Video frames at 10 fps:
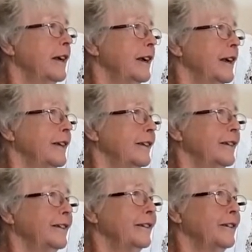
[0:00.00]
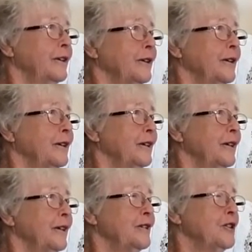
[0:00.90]
and
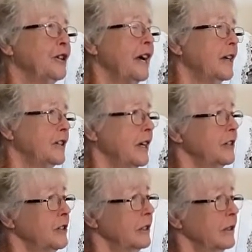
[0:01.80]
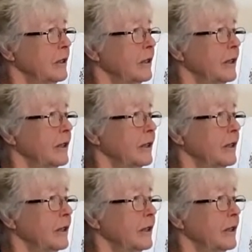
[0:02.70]
she takes in,